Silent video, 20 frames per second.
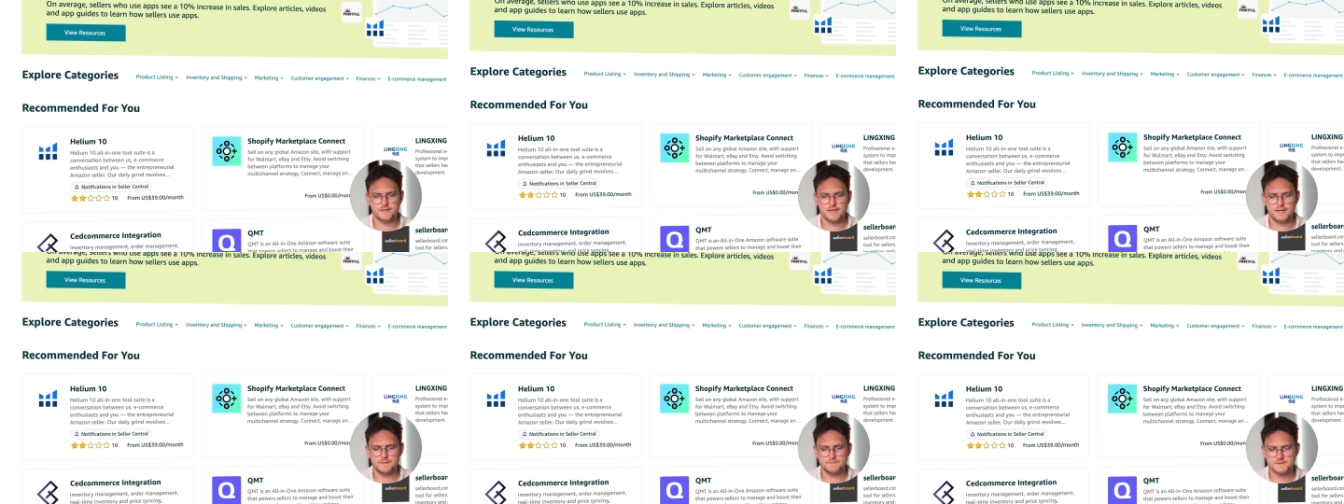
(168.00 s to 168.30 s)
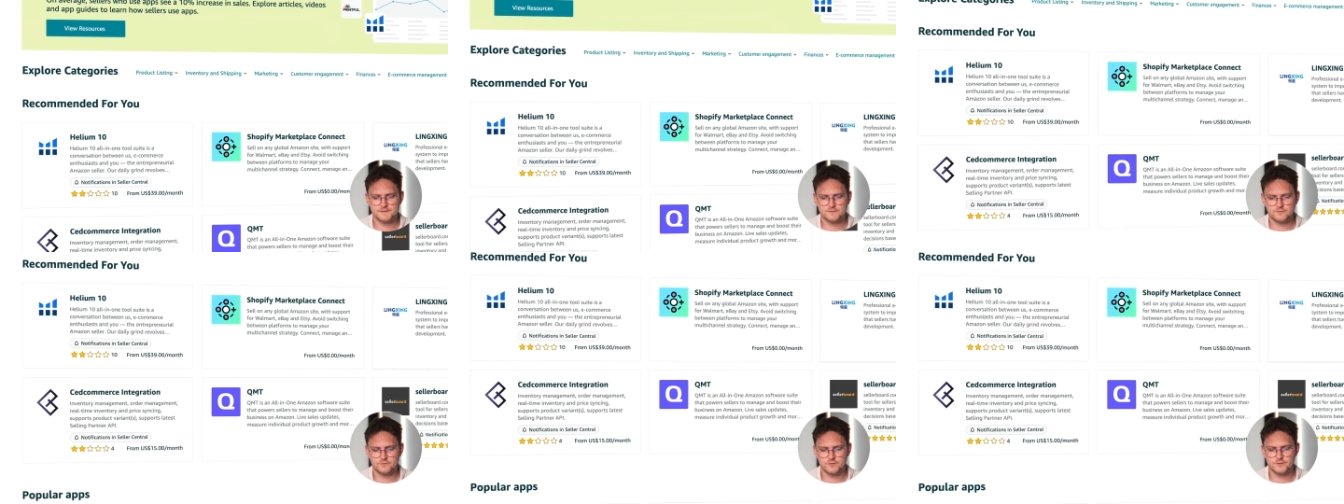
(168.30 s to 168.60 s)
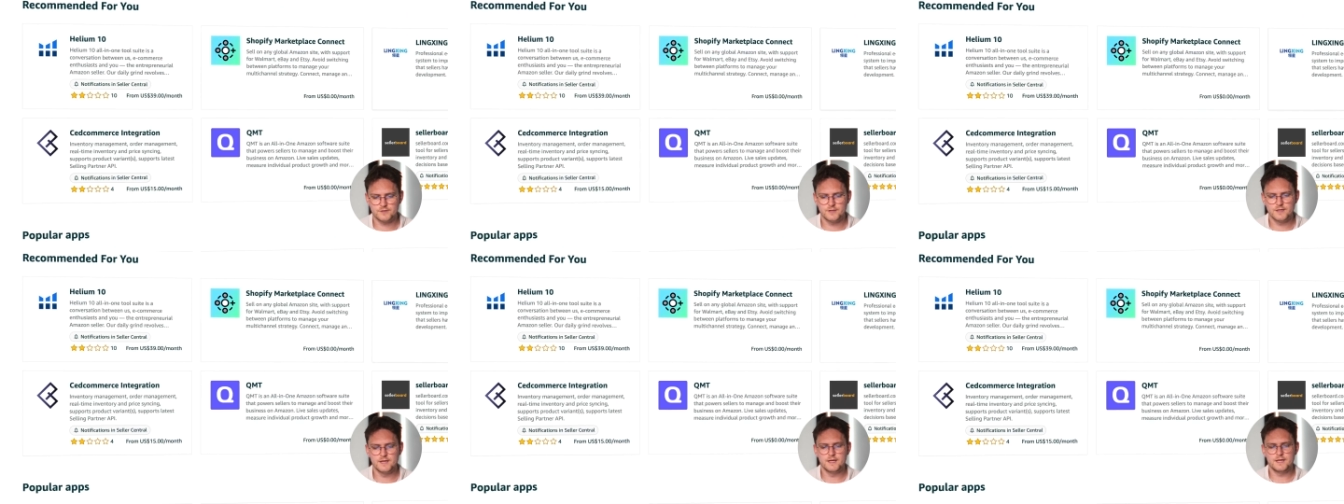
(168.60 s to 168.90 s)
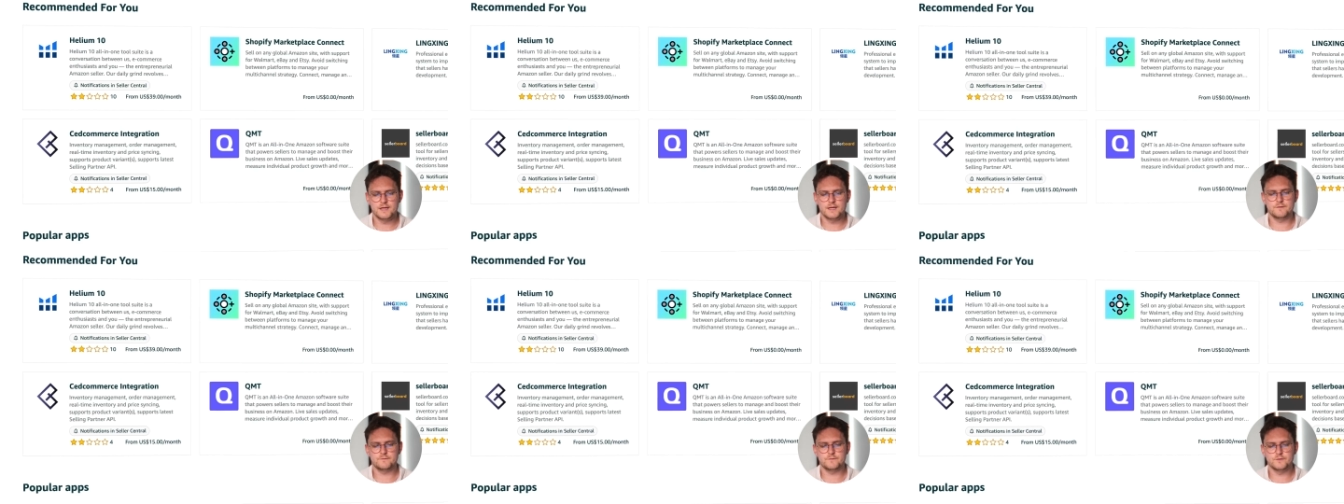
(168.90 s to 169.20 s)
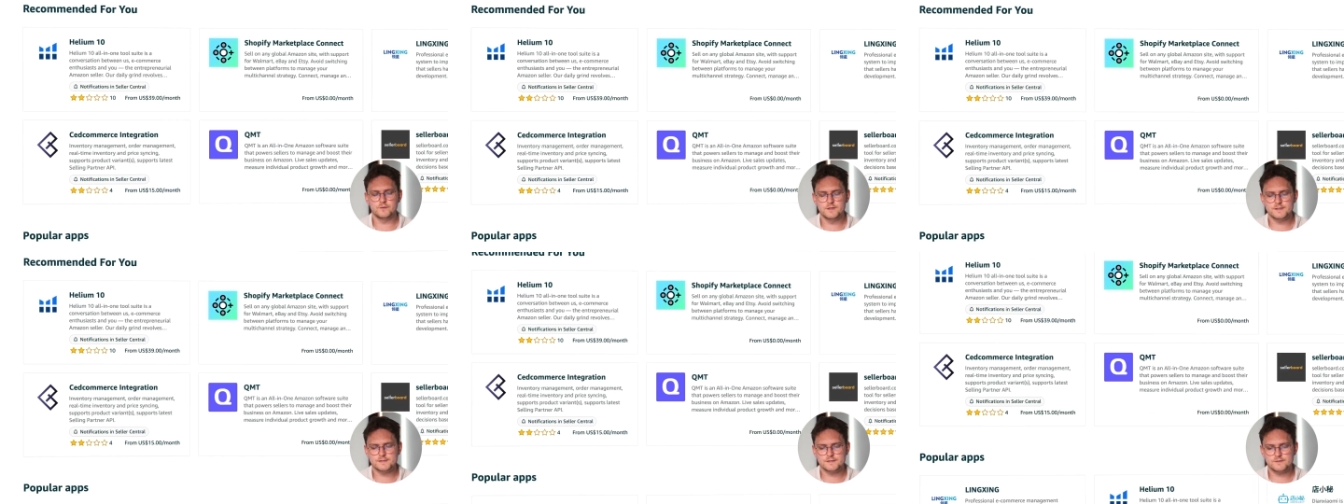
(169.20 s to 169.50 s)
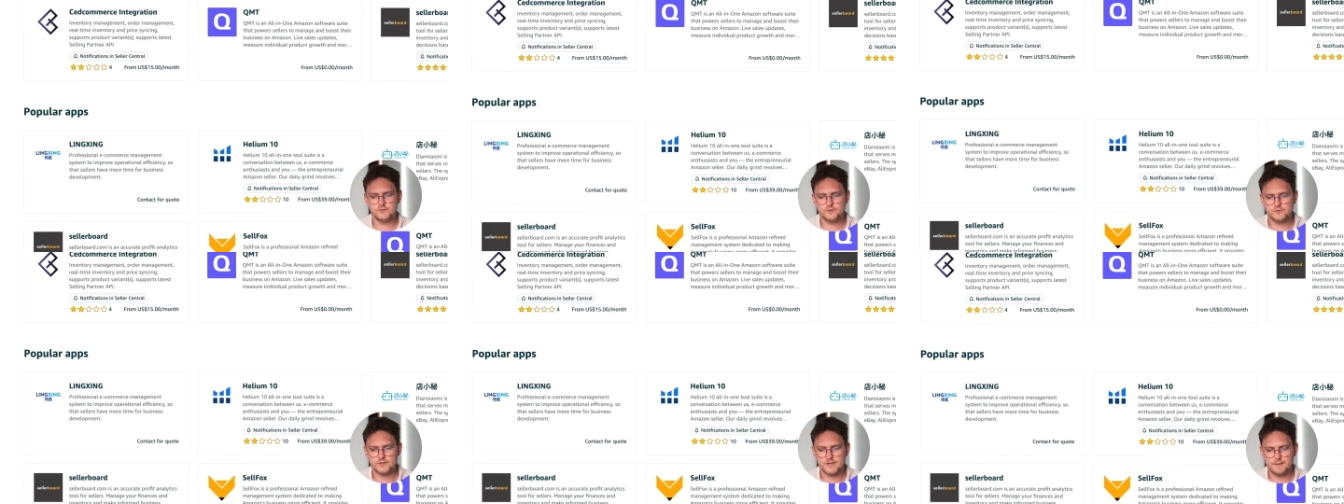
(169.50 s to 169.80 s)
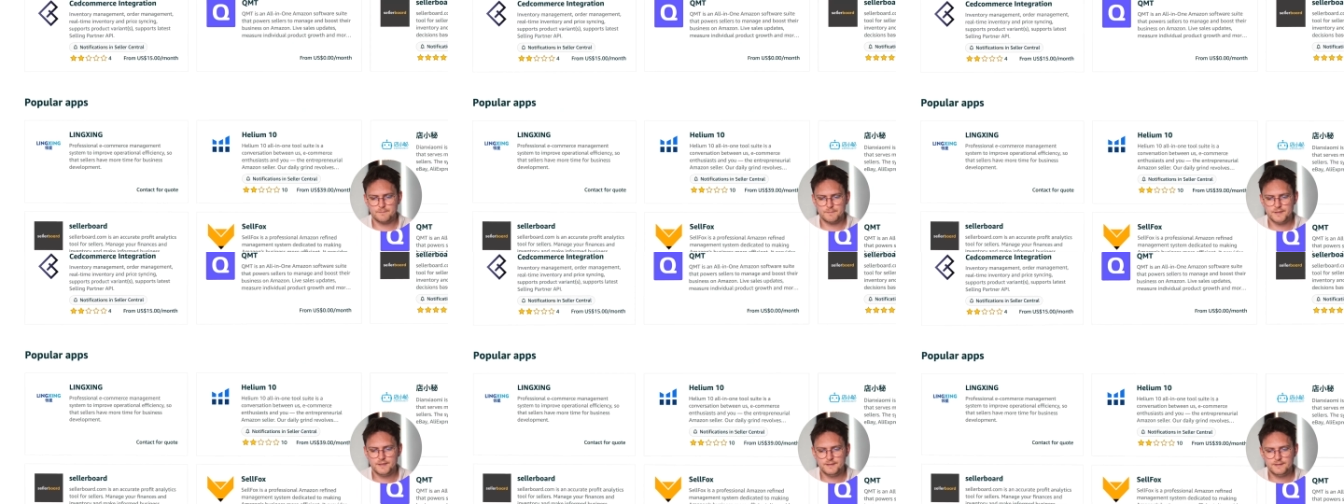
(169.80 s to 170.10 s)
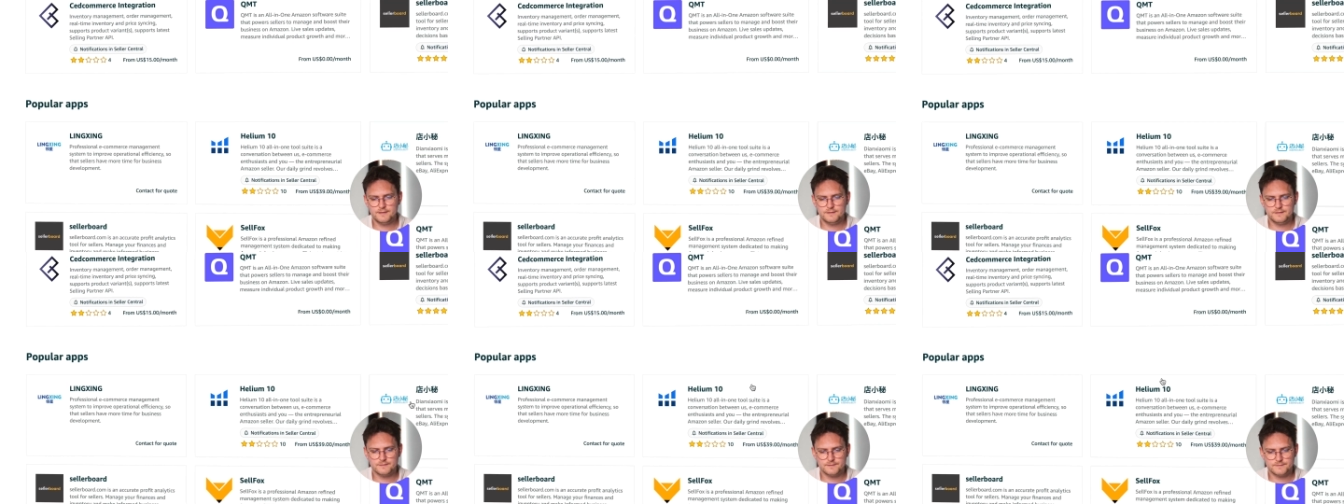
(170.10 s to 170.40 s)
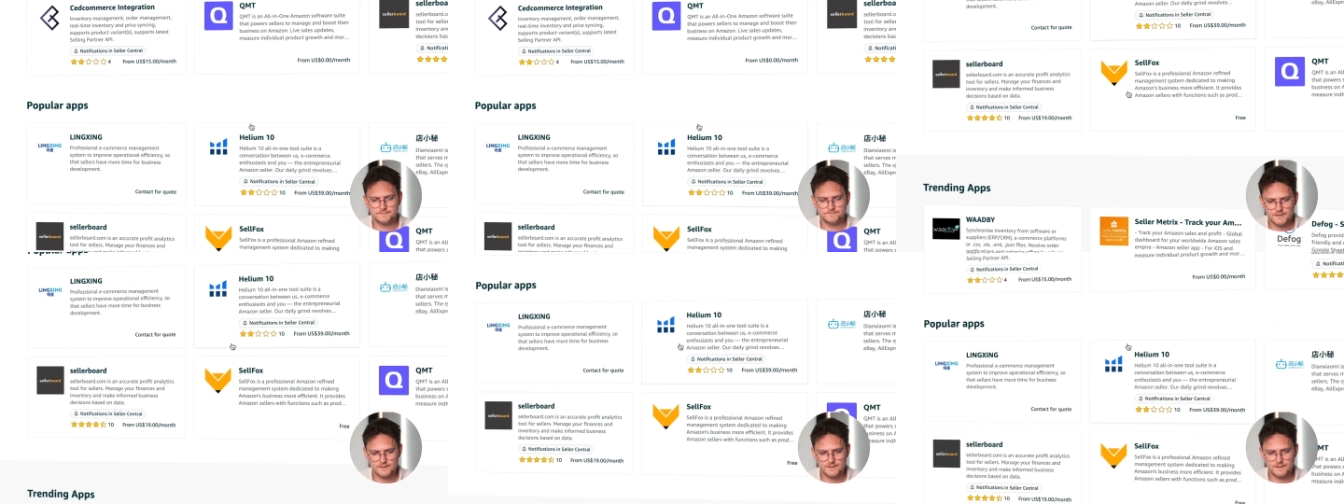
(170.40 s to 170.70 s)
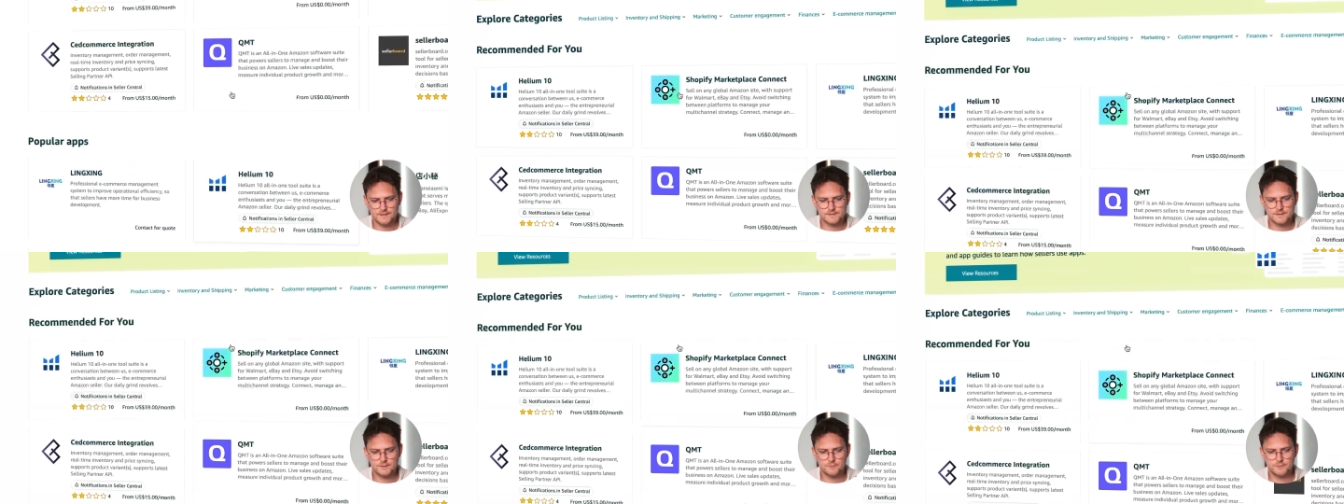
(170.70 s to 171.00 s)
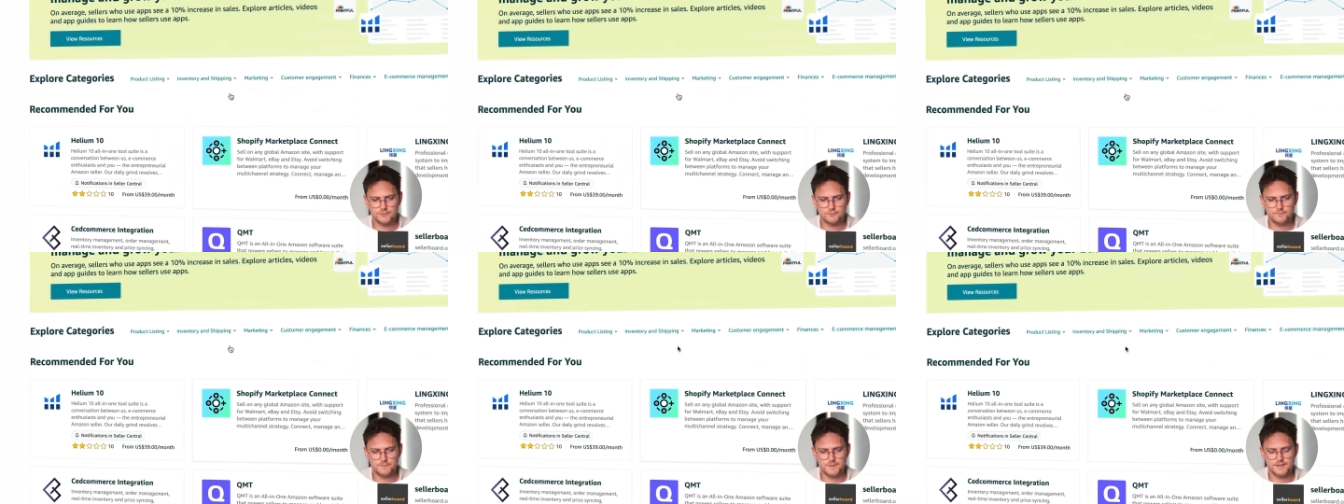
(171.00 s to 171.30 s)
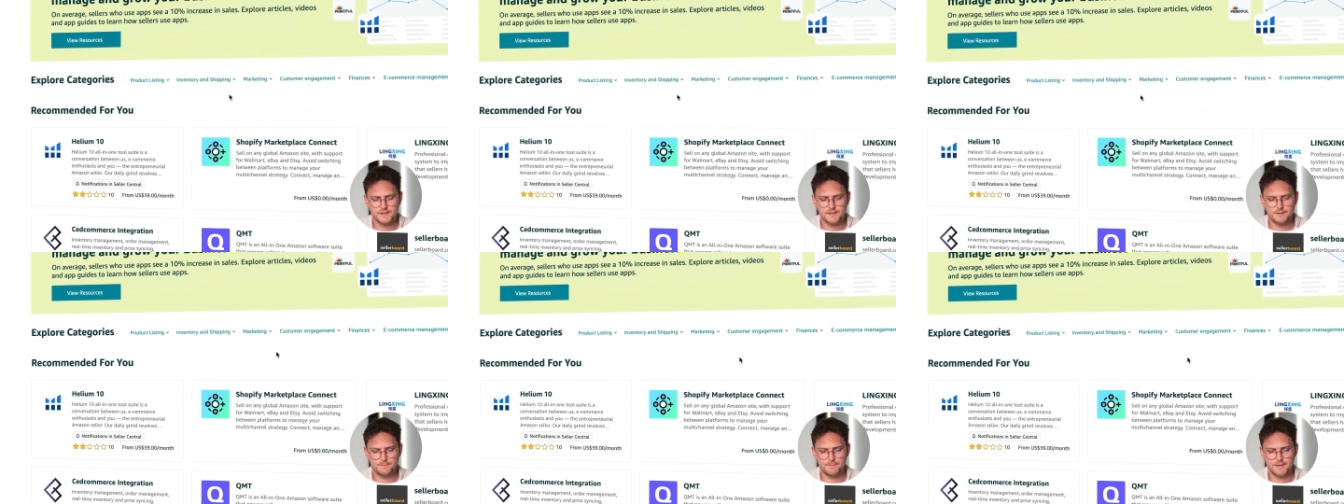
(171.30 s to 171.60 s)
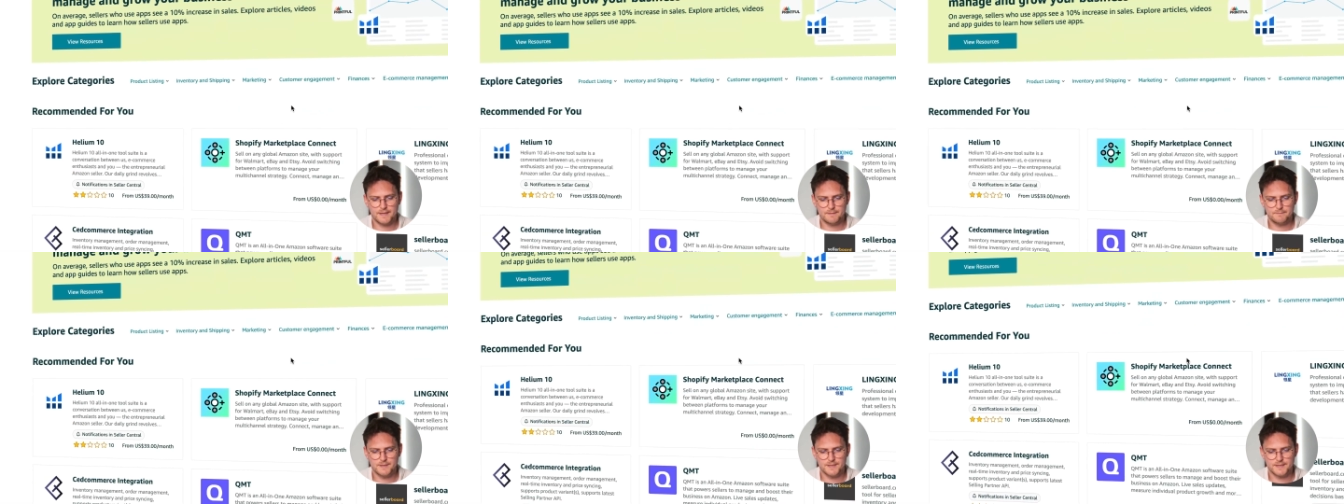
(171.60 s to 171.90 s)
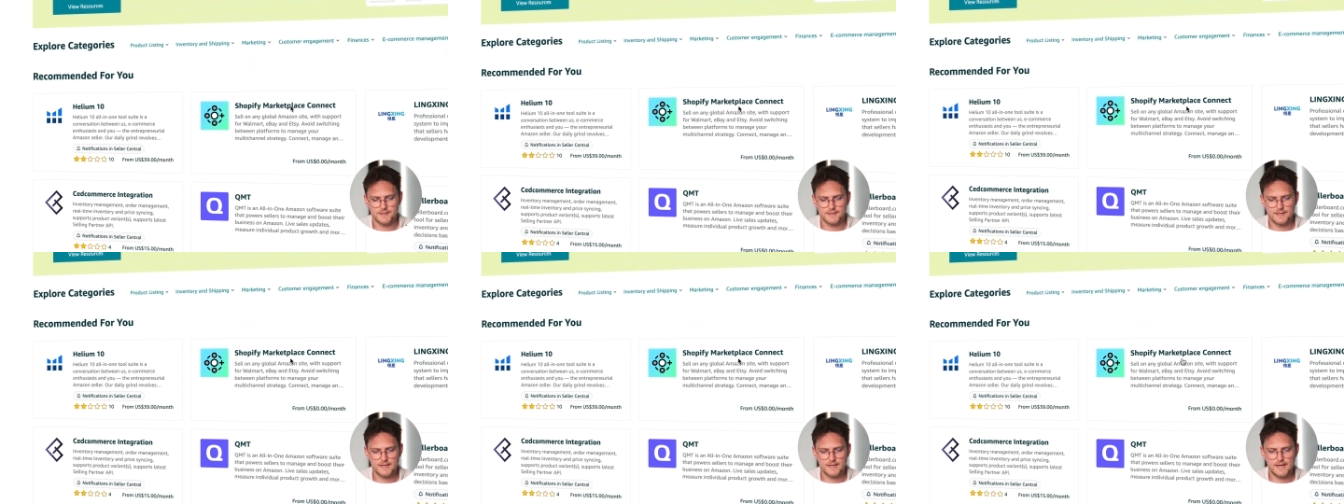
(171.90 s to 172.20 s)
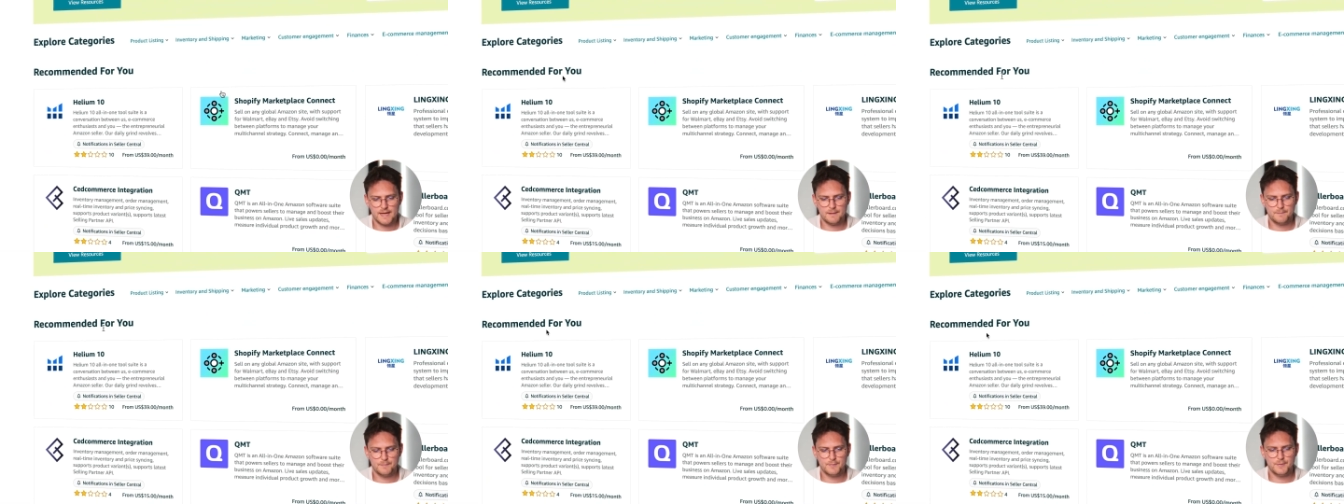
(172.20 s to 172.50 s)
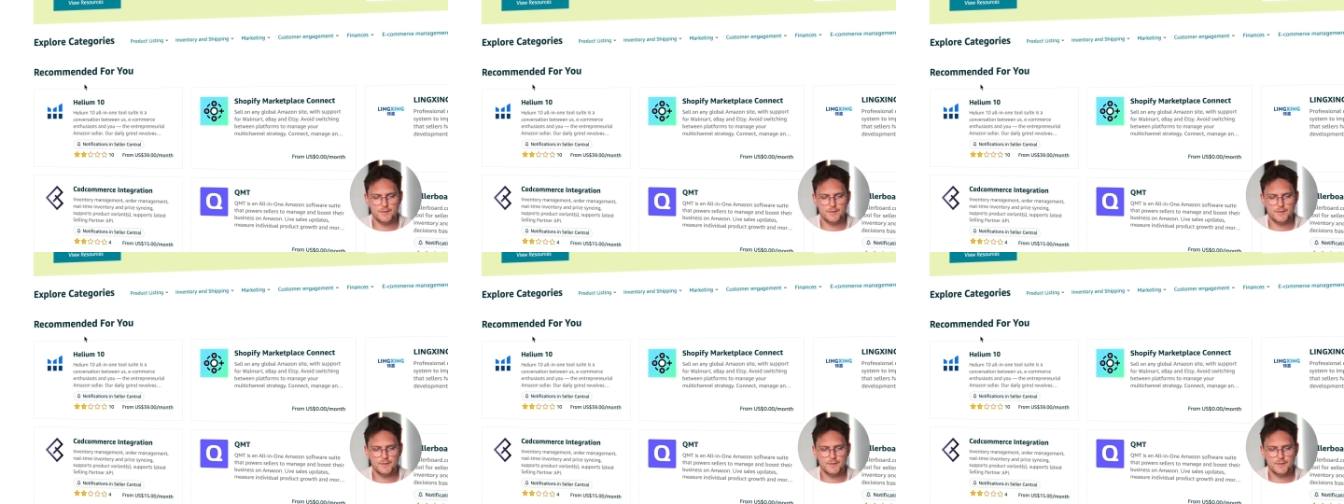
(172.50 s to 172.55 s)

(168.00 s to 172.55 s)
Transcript: App Store, if you list your app here, it's going to be a public app.